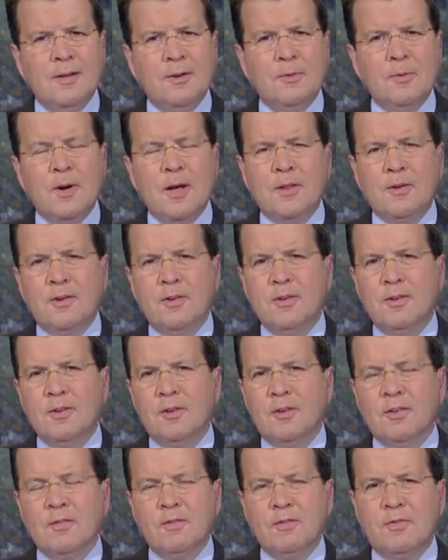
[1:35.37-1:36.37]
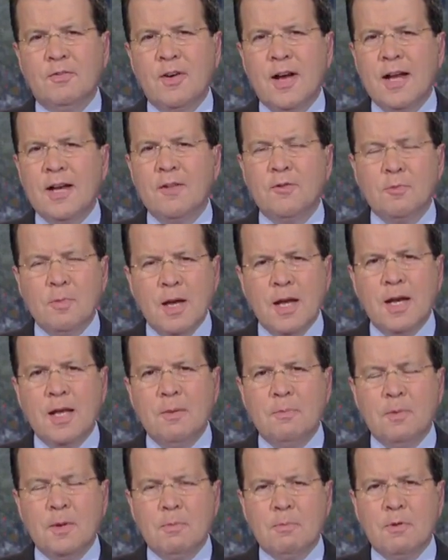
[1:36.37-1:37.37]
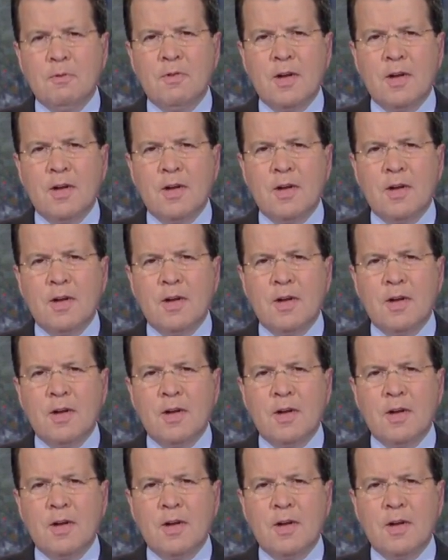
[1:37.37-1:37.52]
whether you'll find as many people